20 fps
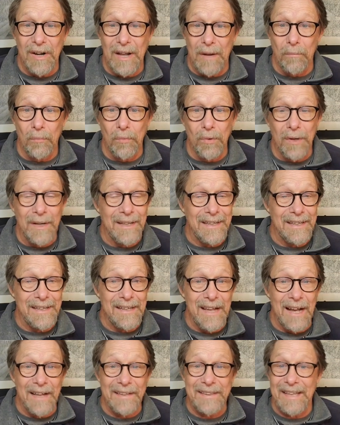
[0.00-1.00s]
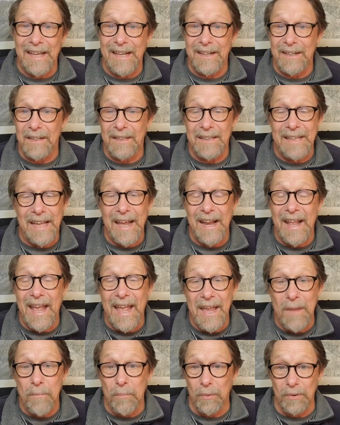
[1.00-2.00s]
I'm really not that, that
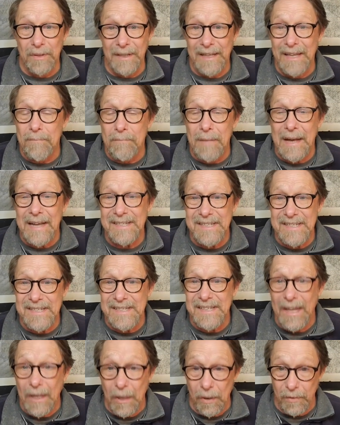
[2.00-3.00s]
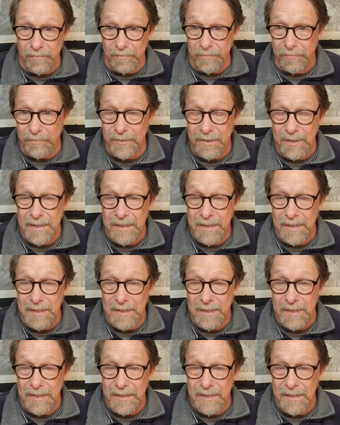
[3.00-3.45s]
able in myself.